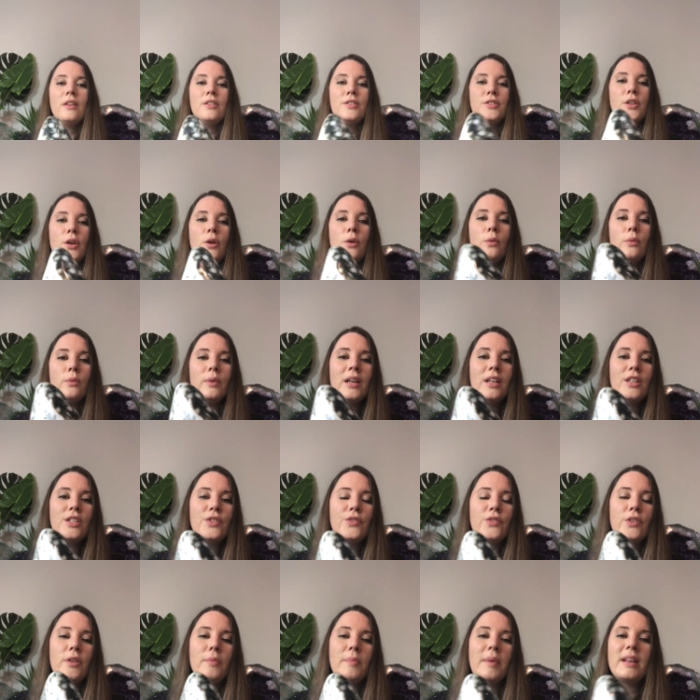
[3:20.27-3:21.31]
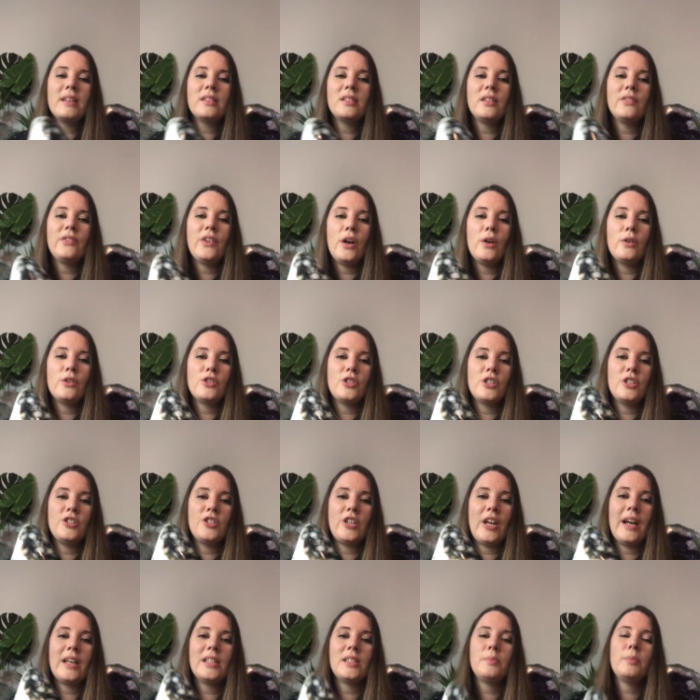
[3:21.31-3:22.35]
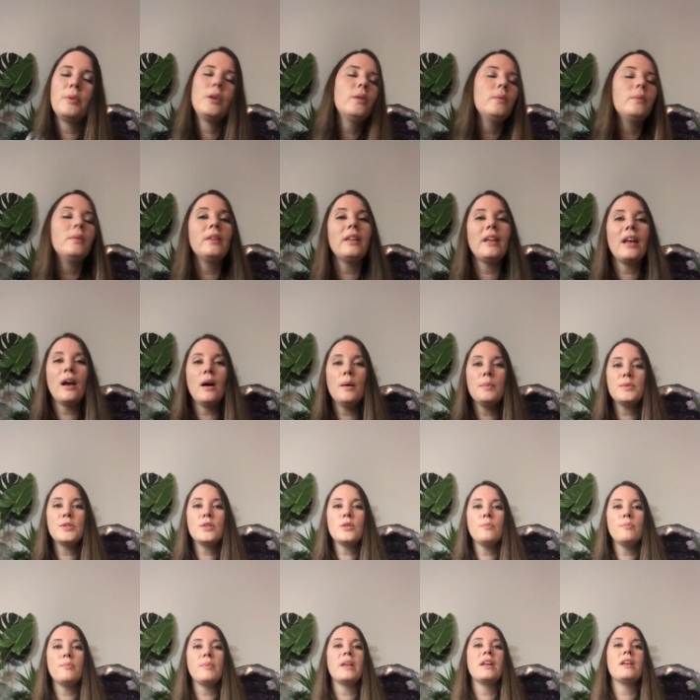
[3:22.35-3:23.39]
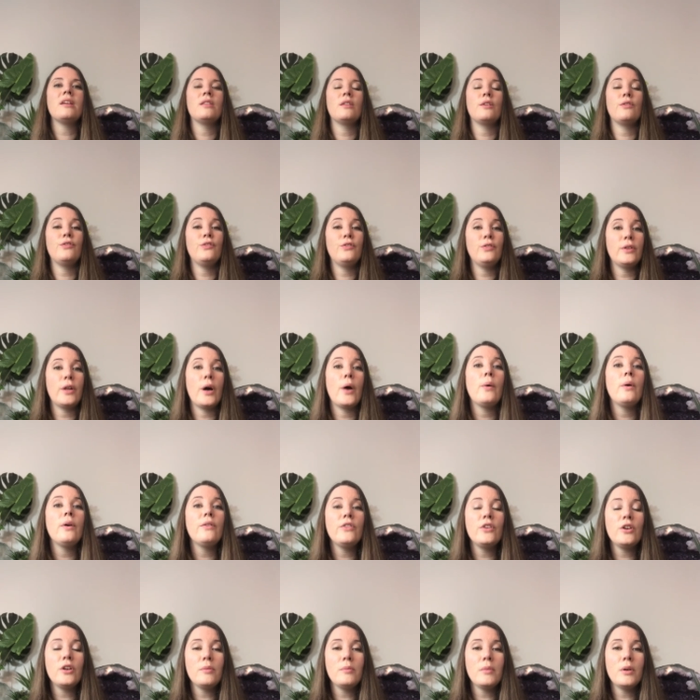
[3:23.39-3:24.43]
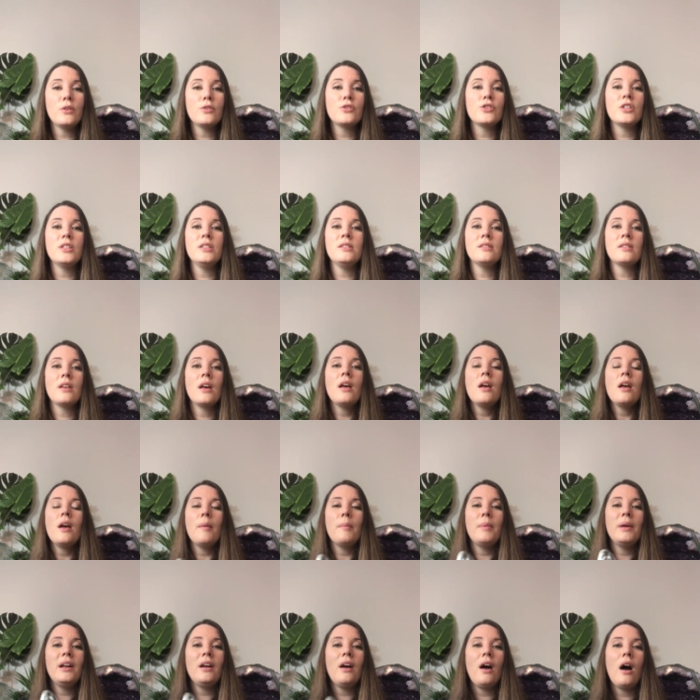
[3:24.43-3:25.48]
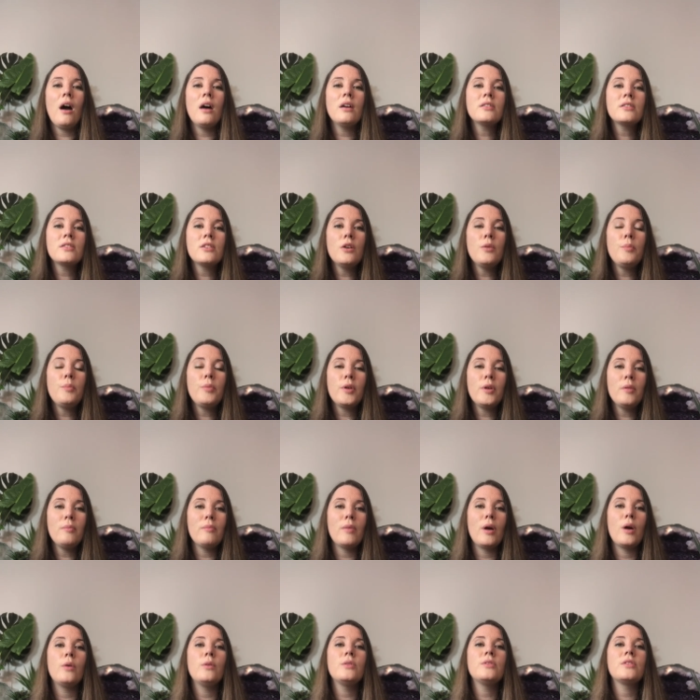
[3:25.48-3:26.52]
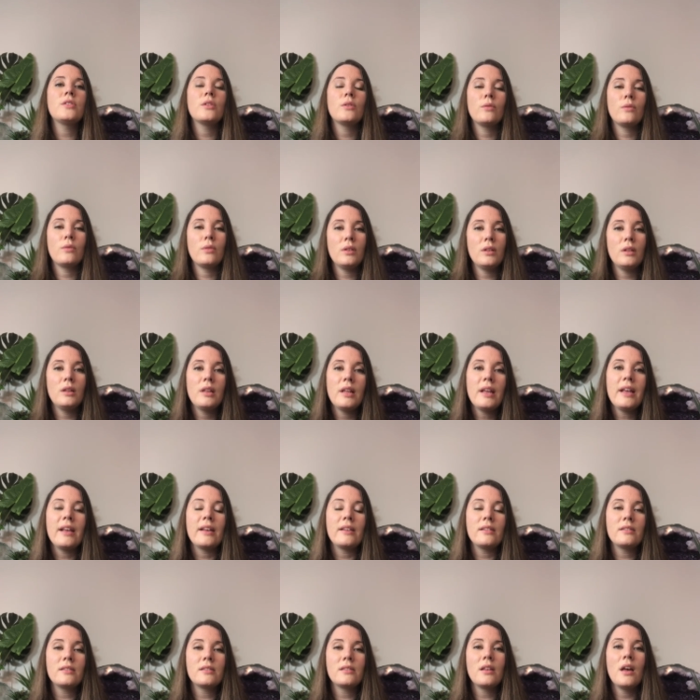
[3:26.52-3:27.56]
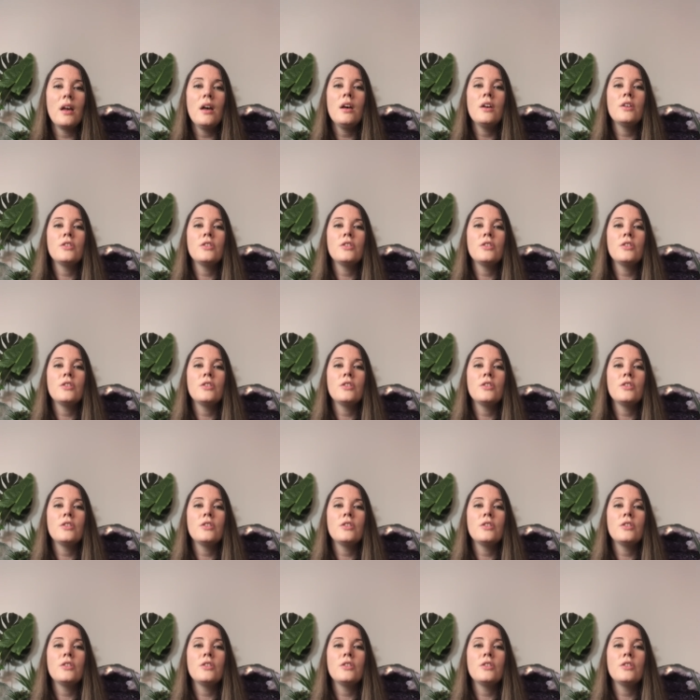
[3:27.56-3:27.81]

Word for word: So reach for a piece of Ocean Jasper. It really helps you be in the flow of your emotions, but it also promotes release.